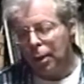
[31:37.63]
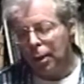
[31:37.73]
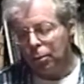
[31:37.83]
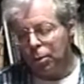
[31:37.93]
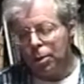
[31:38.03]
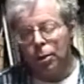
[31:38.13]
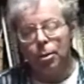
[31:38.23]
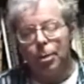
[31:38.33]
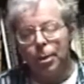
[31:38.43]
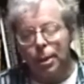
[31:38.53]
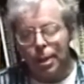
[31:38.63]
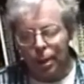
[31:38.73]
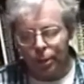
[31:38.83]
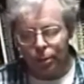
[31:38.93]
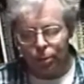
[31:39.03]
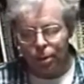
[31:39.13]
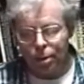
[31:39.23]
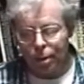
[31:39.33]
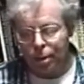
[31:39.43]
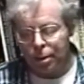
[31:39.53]
We're talking about the Italian
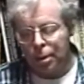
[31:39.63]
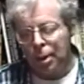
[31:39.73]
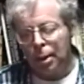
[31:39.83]
Renaissance.